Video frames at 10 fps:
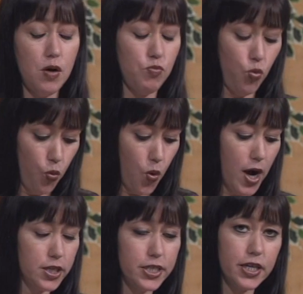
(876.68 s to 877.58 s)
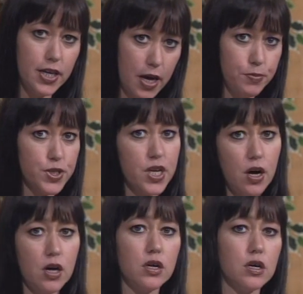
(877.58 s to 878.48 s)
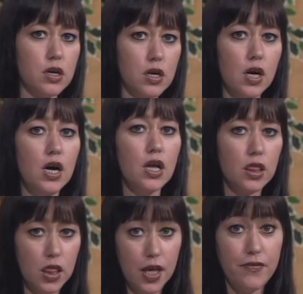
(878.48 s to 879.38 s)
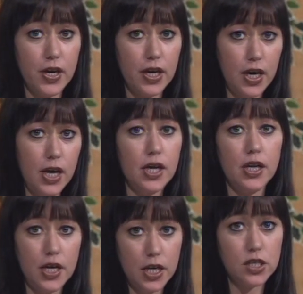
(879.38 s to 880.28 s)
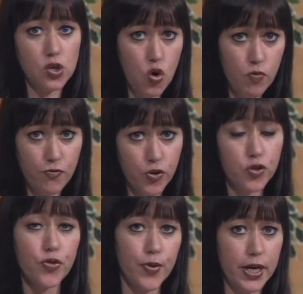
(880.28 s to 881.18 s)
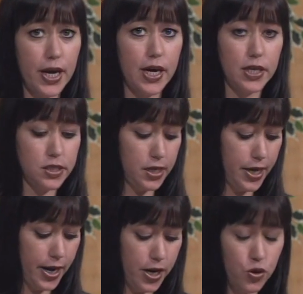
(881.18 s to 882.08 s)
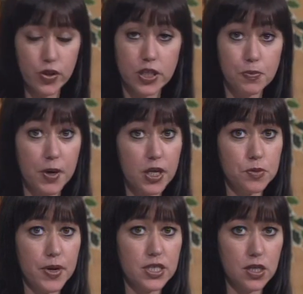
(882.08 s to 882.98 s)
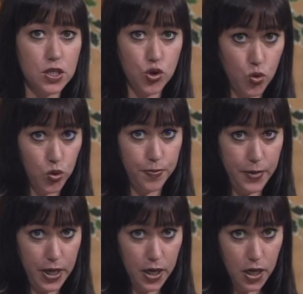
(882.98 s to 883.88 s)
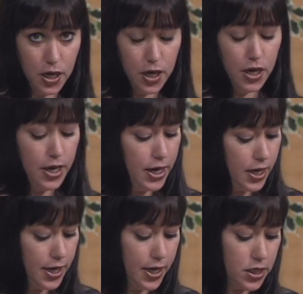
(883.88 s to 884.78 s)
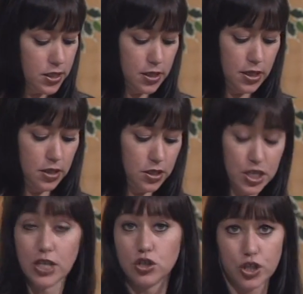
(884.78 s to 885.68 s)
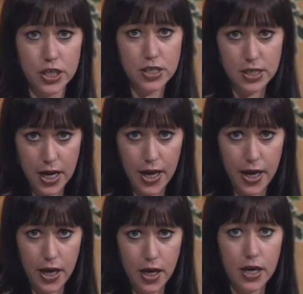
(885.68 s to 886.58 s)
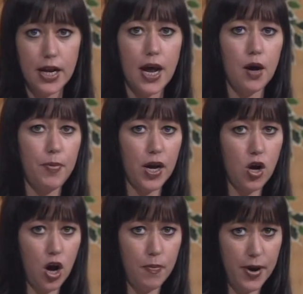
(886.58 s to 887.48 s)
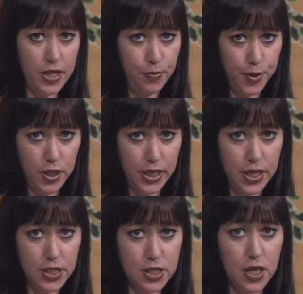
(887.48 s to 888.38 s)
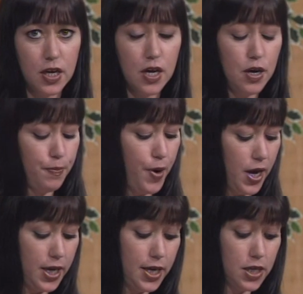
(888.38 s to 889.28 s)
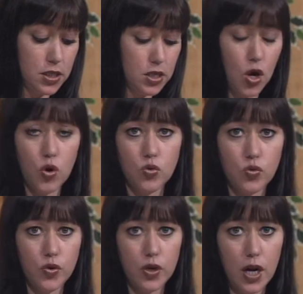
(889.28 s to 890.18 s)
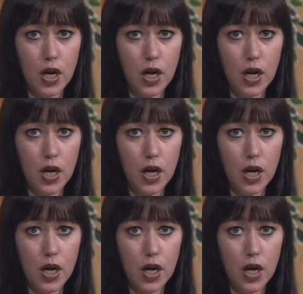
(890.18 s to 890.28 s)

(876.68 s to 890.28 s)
wanted absconder living in his home for 3 days. And I knew this because my son told me. He has still to this day not been caught by the police, but he is known